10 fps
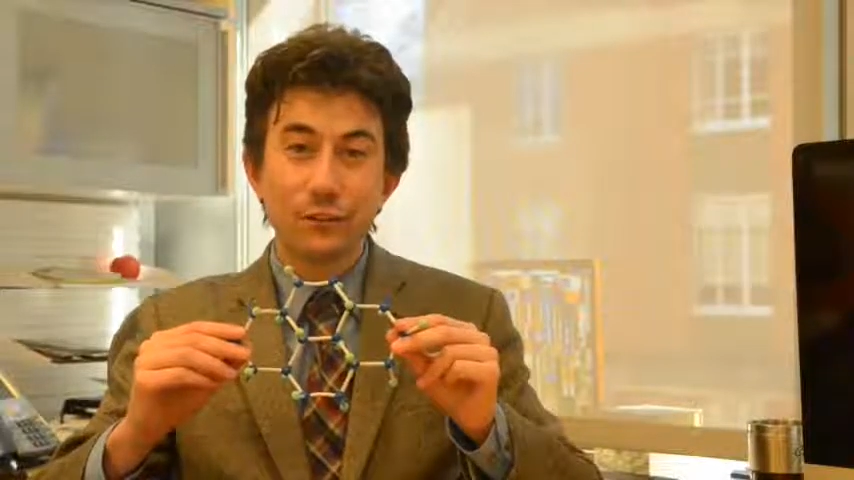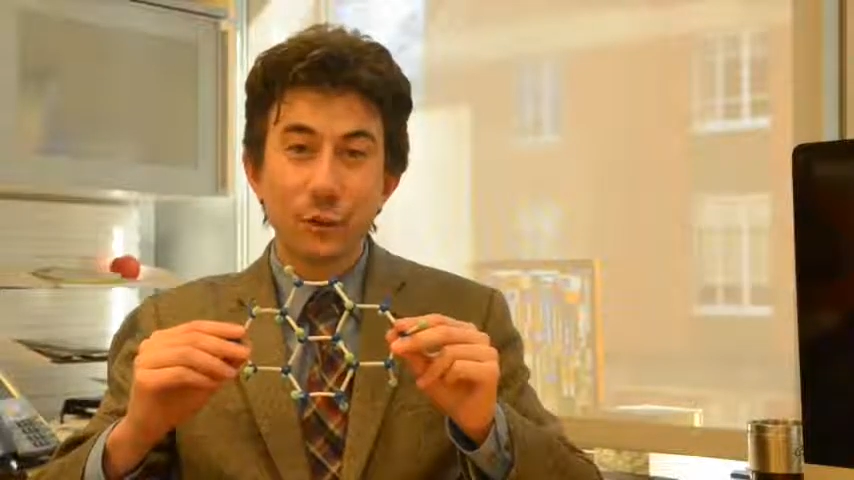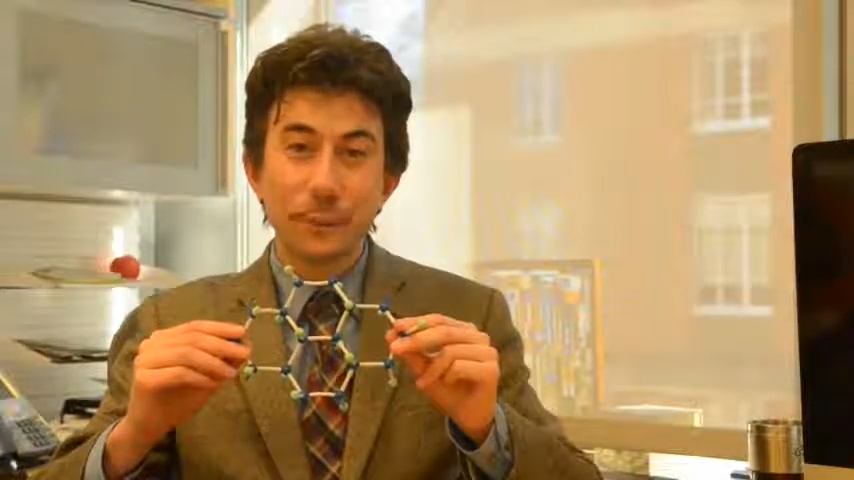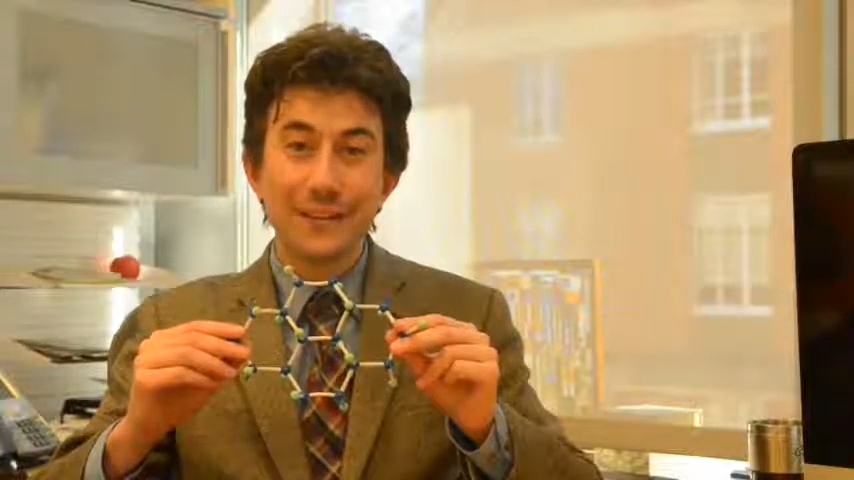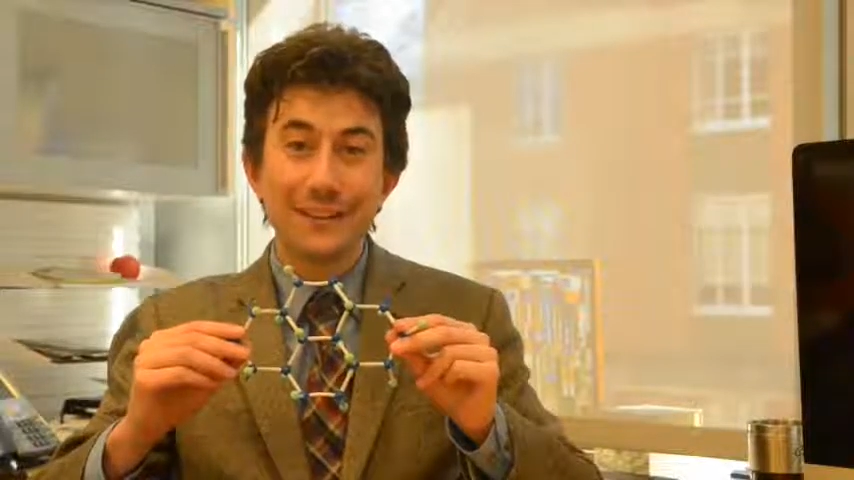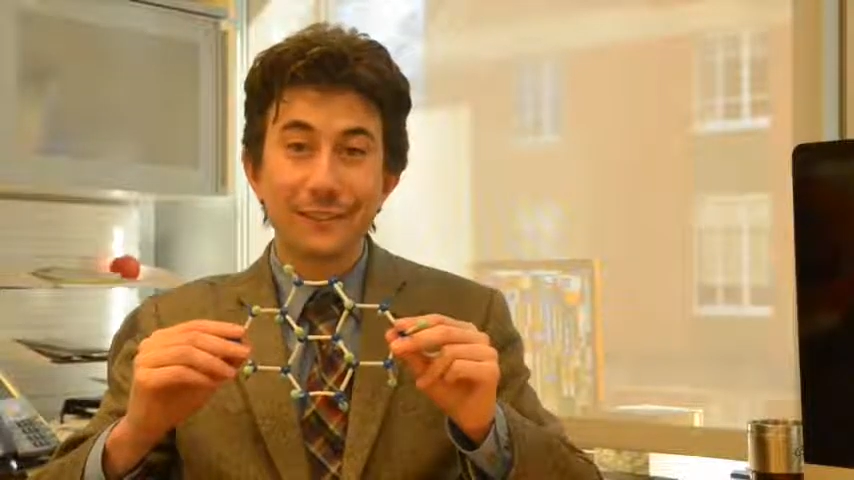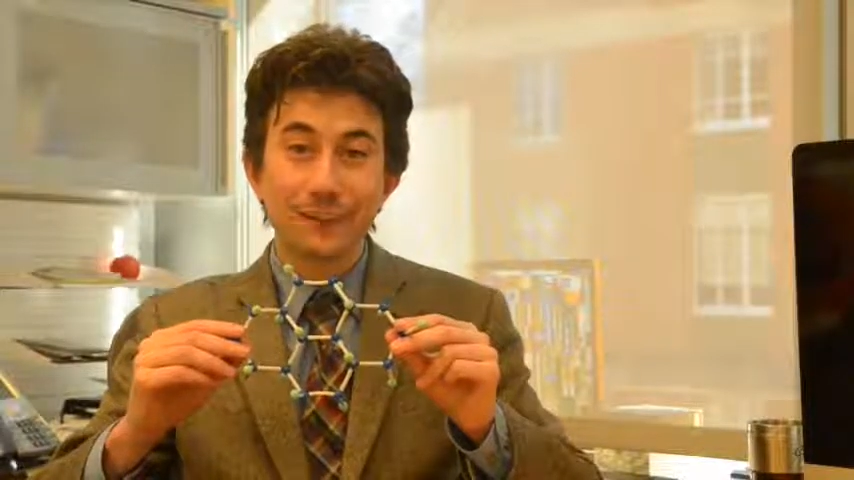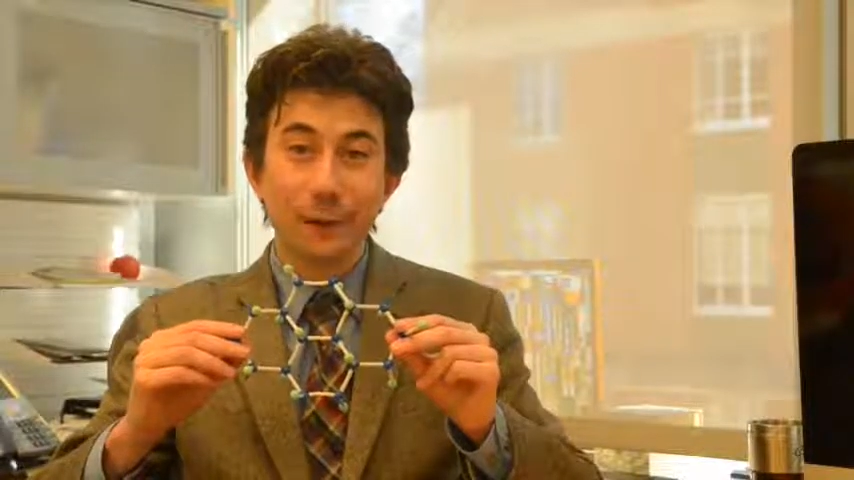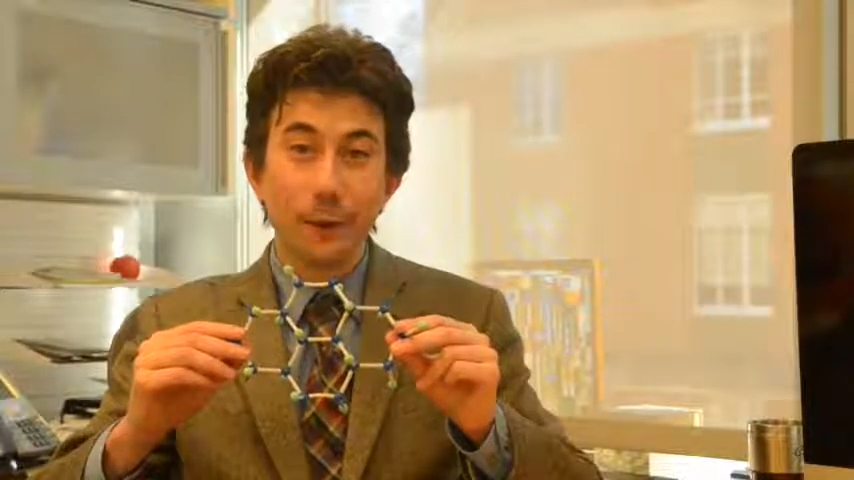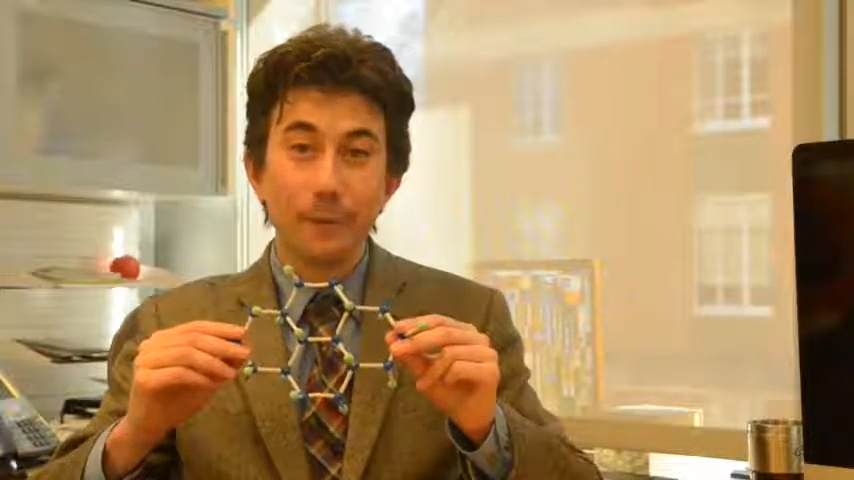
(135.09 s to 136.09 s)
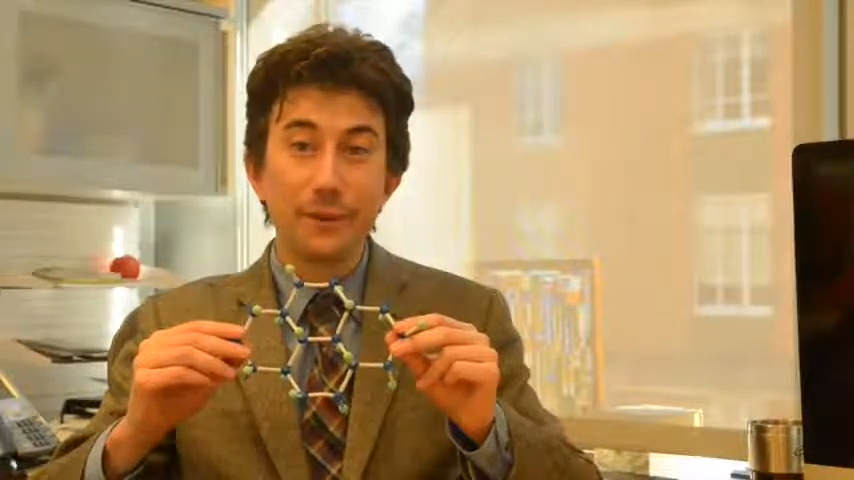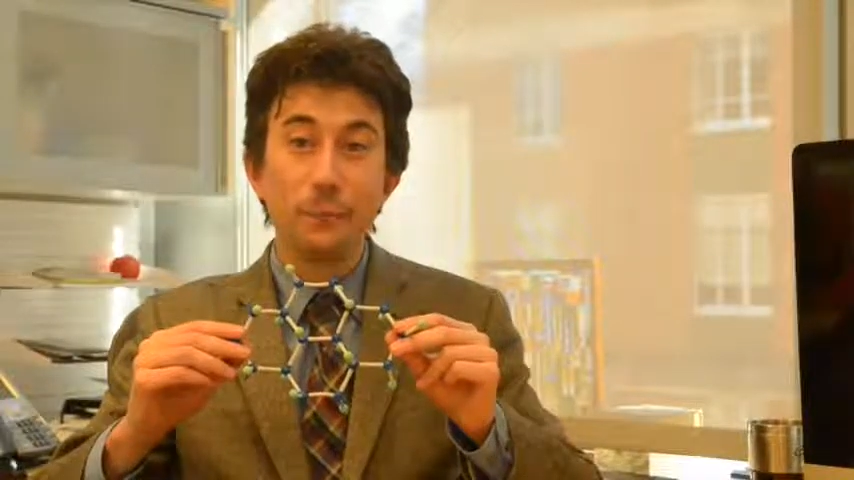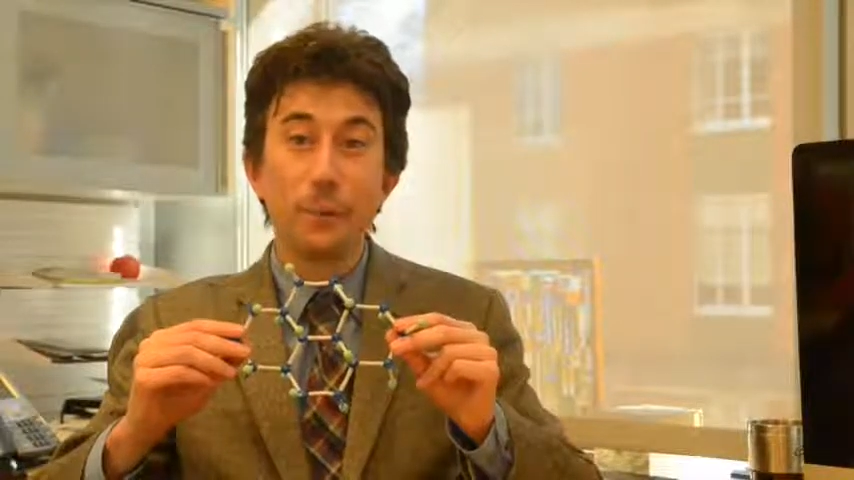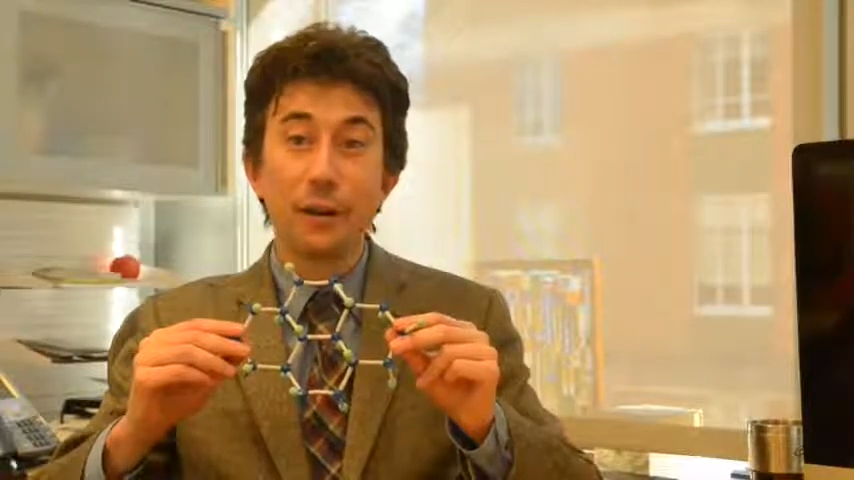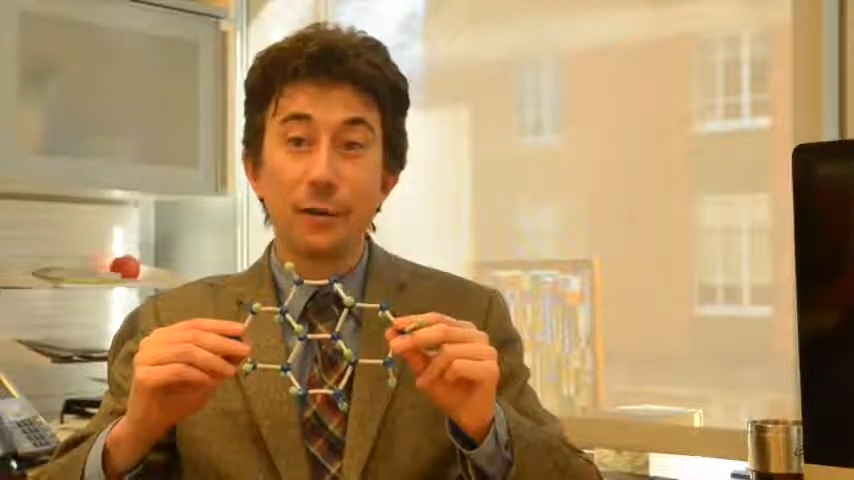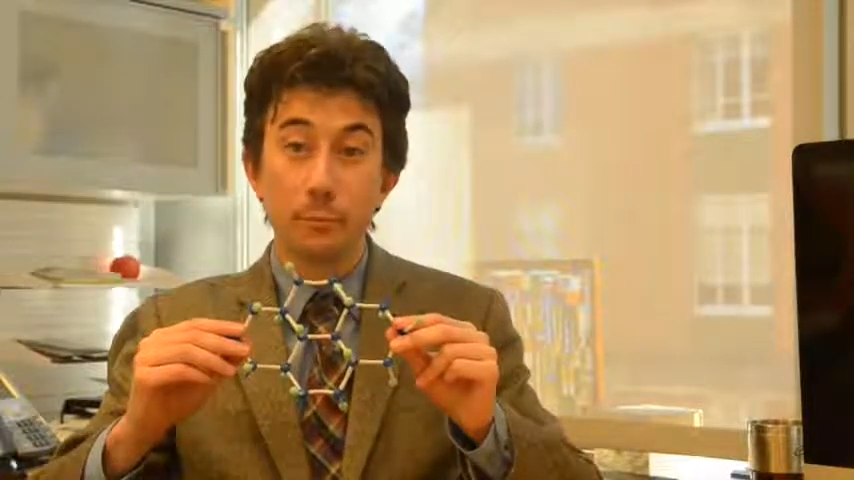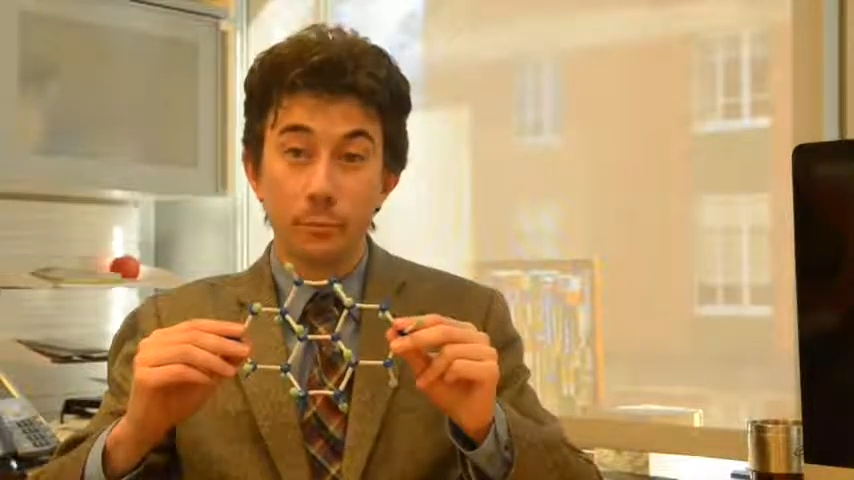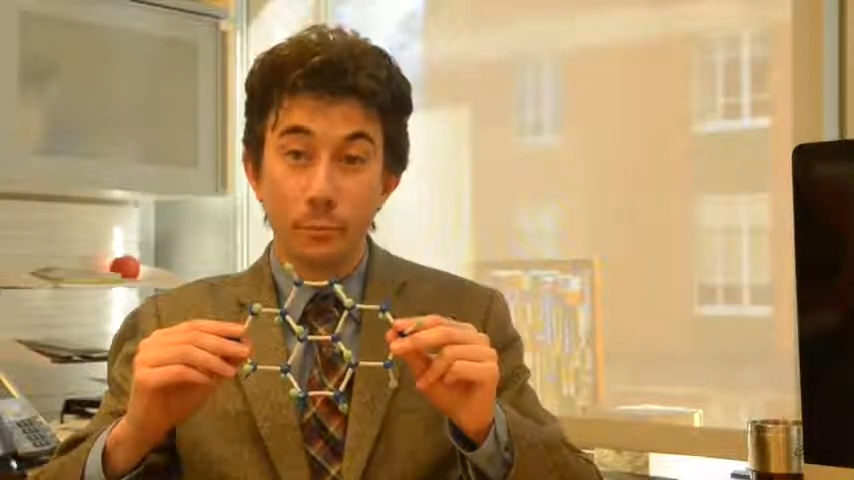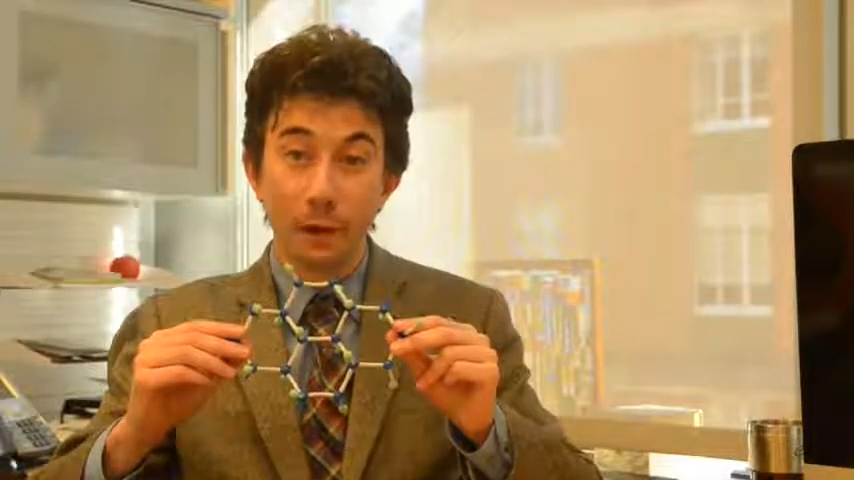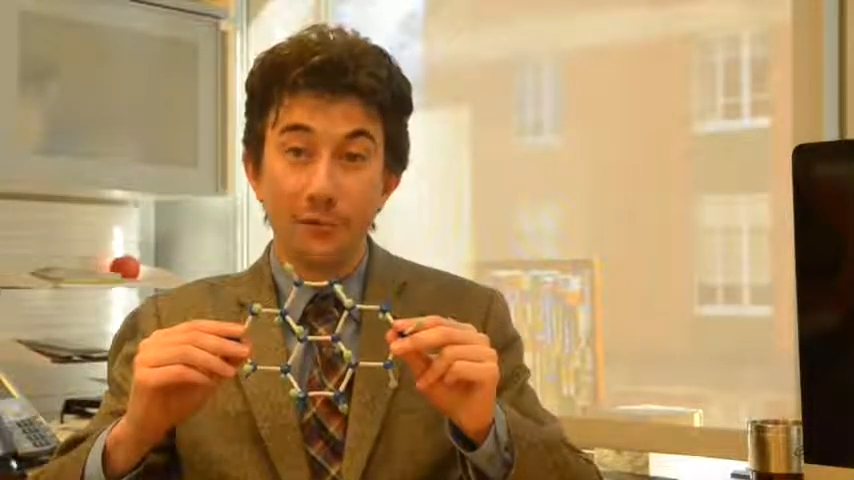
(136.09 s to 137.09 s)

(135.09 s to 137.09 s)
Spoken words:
terminate the top and the bottom